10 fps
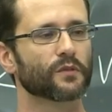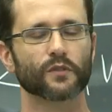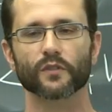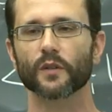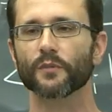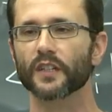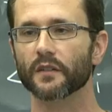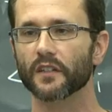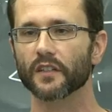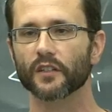to your
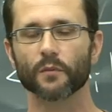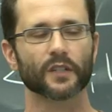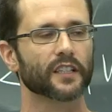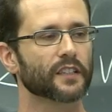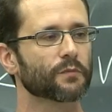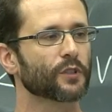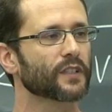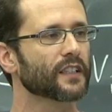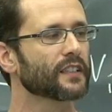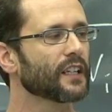compli uh, complicated
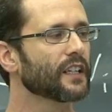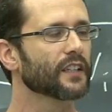product.